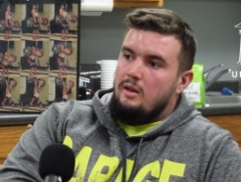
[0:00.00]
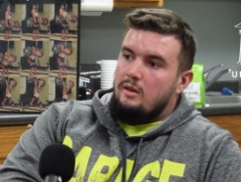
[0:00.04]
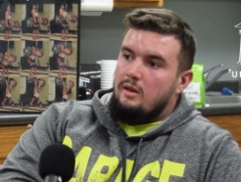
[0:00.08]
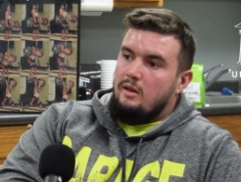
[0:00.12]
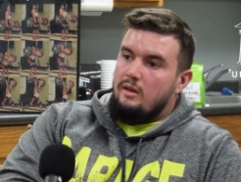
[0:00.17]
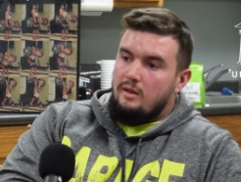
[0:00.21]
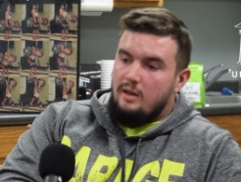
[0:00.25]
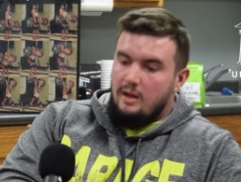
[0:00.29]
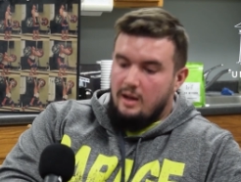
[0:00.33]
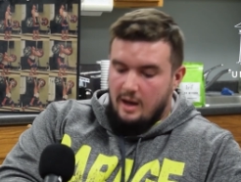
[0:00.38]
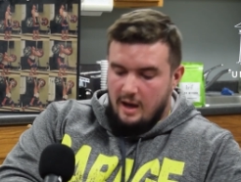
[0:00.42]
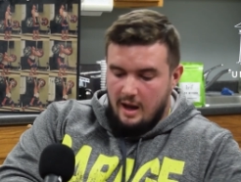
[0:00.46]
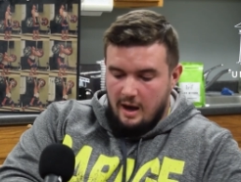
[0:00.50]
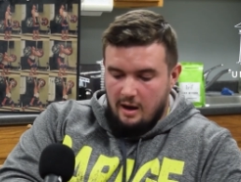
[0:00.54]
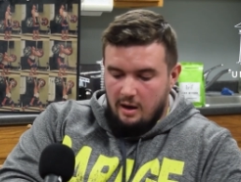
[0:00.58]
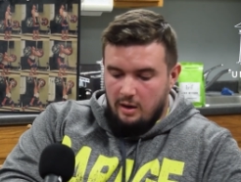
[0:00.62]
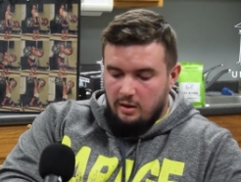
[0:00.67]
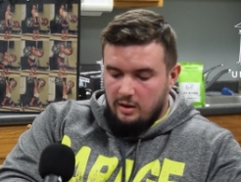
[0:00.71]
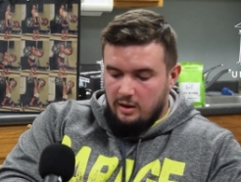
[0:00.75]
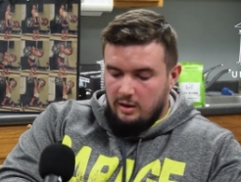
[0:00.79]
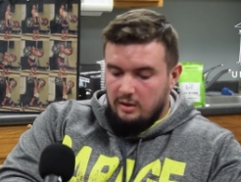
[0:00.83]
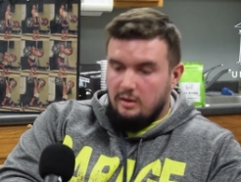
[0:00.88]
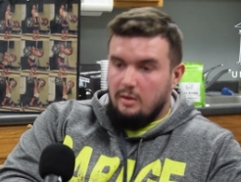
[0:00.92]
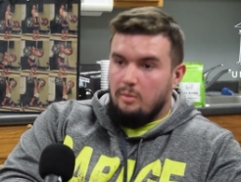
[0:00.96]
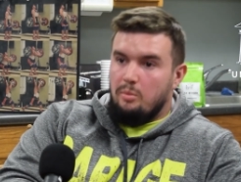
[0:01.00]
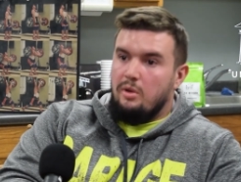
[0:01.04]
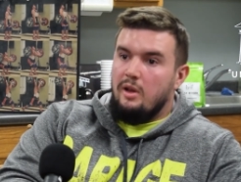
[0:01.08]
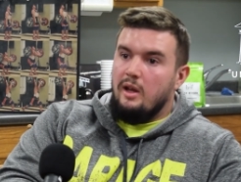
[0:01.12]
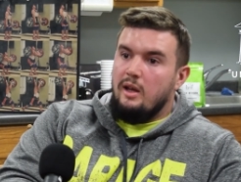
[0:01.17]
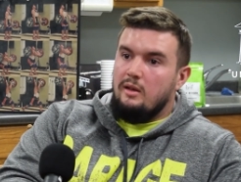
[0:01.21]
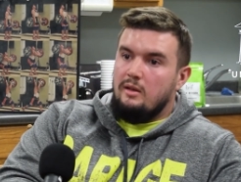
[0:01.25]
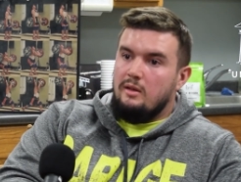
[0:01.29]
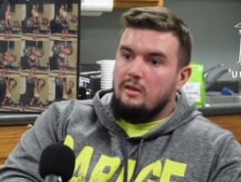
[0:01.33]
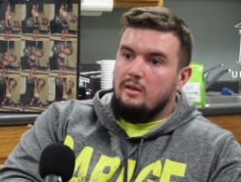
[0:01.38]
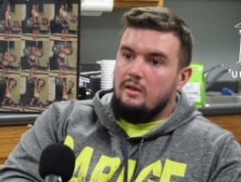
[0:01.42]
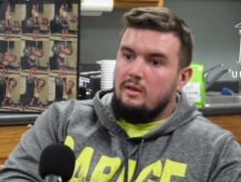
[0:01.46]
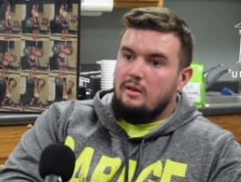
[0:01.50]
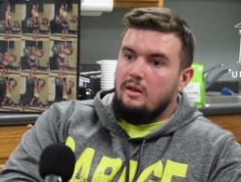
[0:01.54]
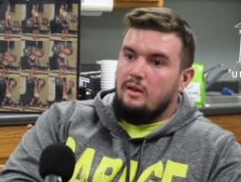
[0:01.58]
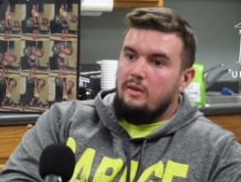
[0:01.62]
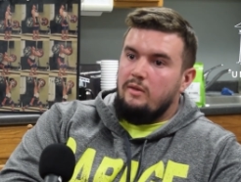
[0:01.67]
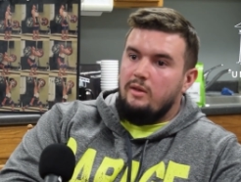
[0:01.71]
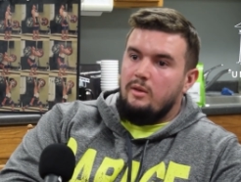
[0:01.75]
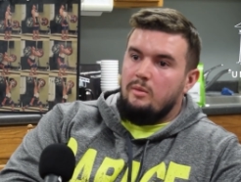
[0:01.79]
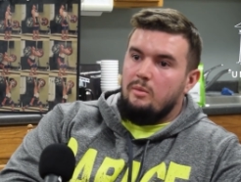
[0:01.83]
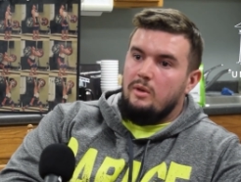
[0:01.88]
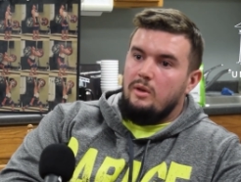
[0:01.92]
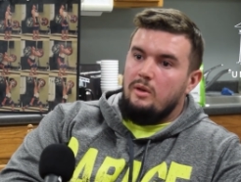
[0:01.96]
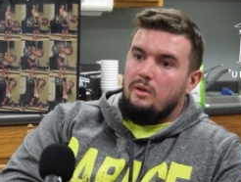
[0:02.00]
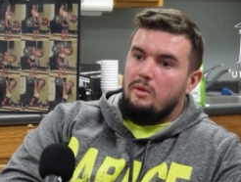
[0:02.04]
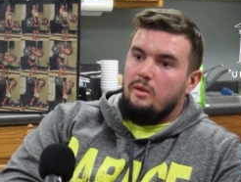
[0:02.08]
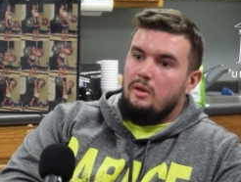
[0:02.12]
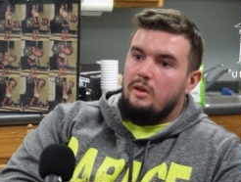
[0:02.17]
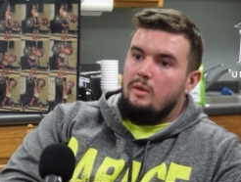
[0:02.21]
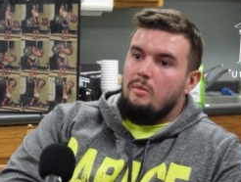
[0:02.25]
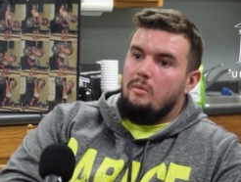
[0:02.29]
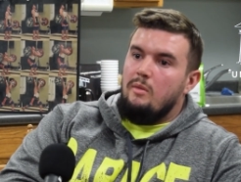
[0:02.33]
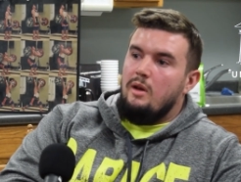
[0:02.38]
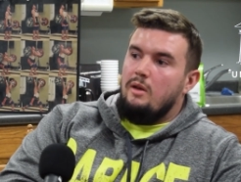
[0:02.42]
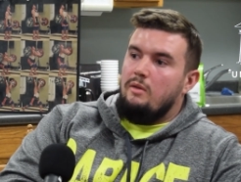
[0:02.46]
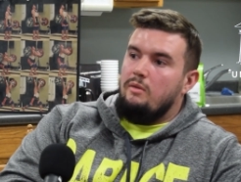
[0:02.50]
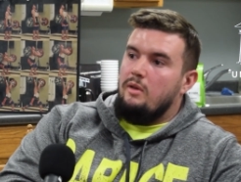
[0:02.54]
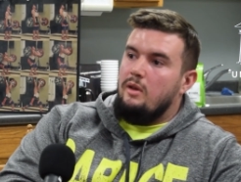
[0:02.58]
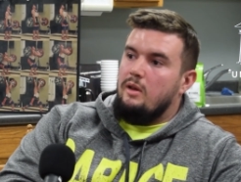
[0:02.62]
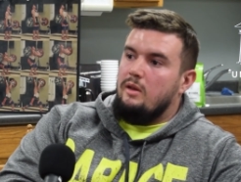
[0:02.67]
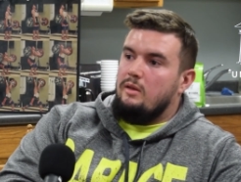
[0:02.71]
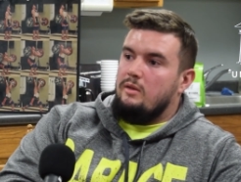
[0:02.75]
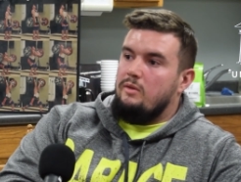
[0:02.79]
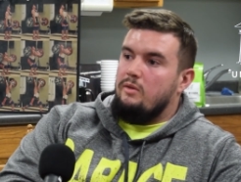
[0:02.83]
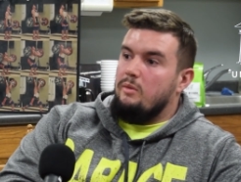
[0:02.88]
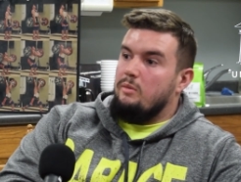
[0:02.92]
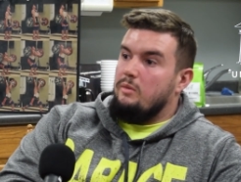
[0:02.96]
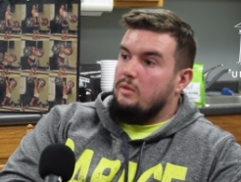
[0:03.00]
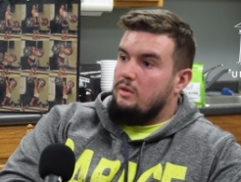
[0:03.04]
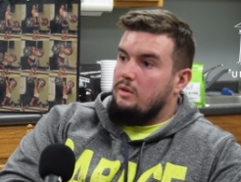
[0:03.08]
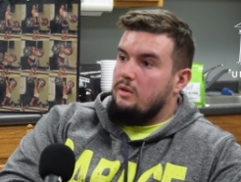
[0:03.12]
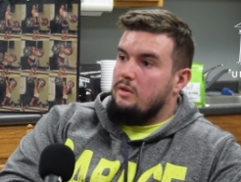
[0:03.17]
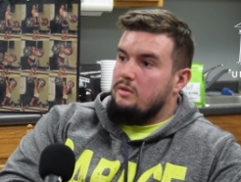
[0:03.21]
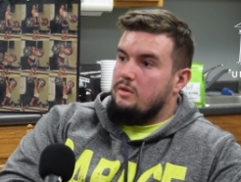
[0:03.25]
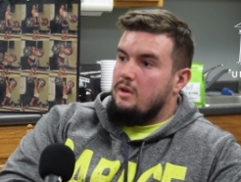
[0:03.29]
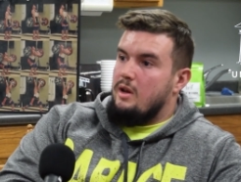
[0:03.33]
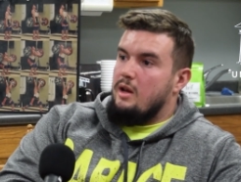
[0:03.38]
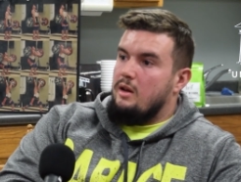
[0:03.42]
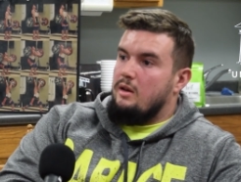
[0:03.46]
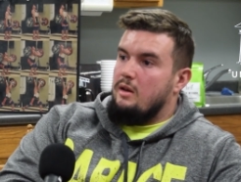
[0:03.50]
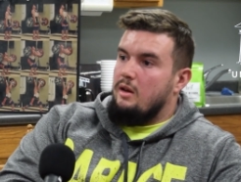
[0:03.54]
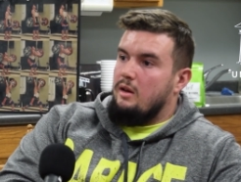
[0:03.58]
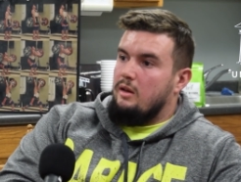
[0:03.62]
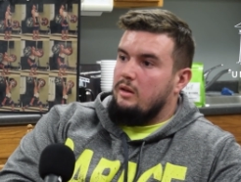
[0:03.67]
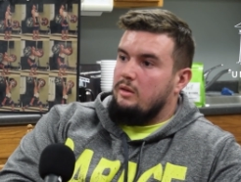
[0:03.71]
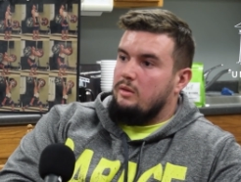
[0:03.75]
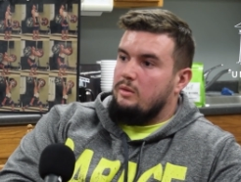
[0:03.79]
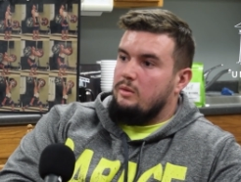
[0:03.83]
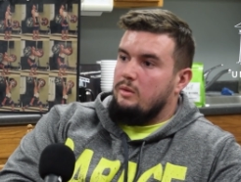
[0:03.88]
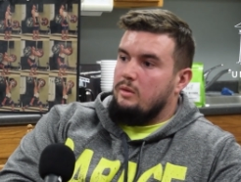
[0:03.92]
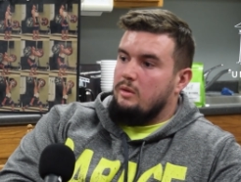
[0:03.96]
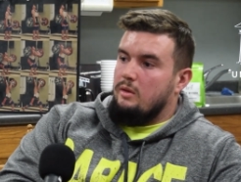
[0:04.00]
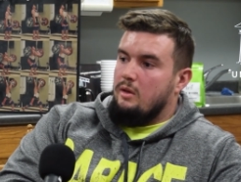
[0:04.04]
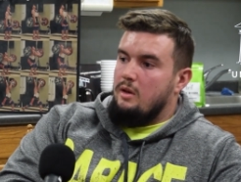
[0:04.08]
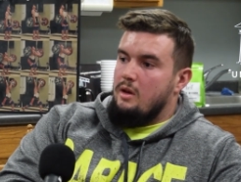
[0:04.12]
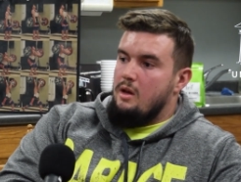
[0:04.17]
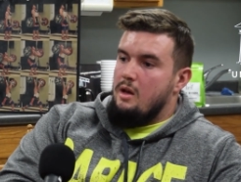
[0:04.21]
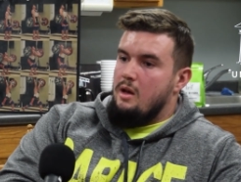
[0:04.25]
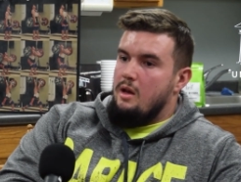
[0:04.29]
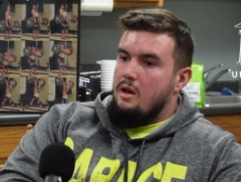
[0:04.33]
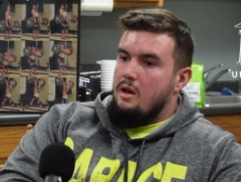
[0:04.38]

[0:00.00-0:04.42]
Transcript: to see how like the plates and stuff had been doing in my wrist from the surgery I had in high school,